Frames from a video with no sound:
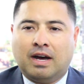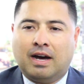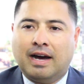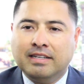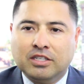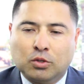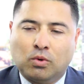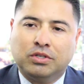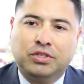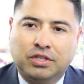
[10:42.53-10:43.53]
I just
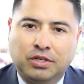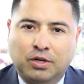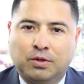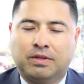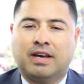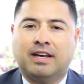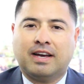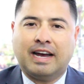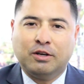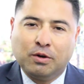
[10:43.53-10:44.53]
want you to know that
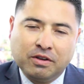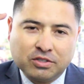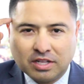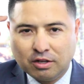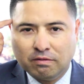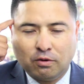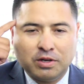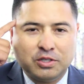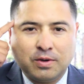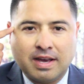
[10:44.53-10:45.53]
I know there's a little
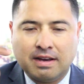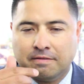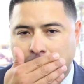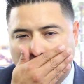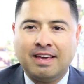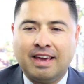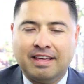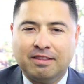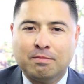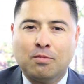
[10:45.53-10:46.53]
voice you have,
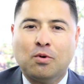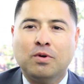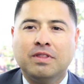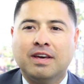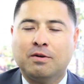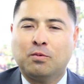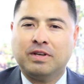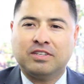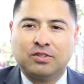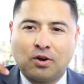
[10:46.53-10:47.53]
and the more that we
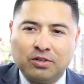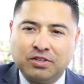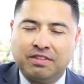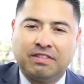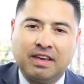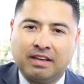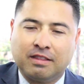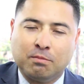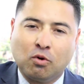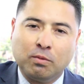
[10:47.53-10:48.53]
start to think,
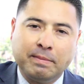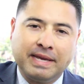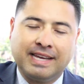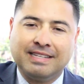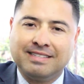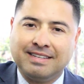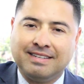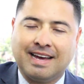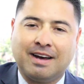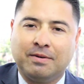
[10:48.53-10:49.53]
the more we begin to
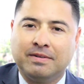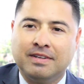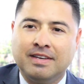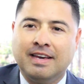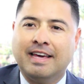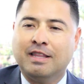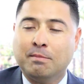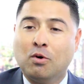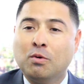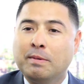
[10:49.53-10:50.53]
doubt, and the
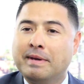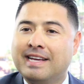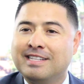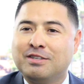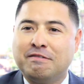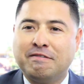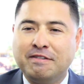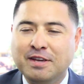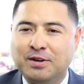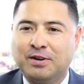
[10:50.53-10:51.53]
more we begin to
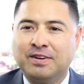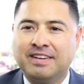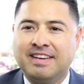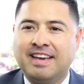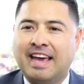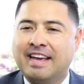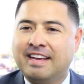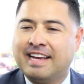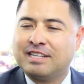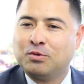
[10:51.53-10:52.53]
fear.
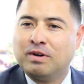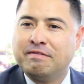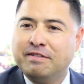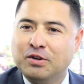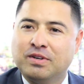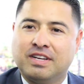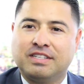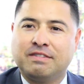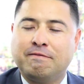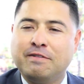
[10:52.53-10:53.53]
And guess what fear
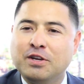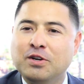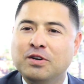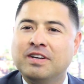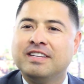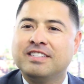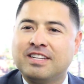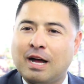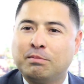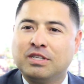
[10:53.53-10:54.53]
does? Fear
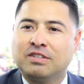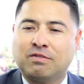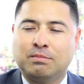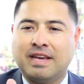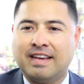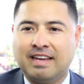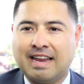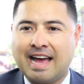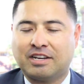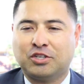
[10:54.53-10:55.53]
stops us from taking
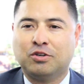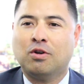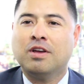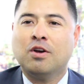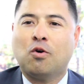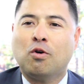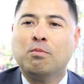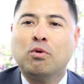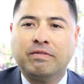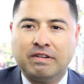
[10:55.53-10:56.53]
action or
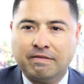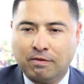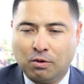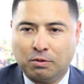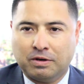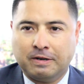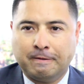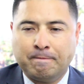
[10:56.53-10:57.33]
moving forward.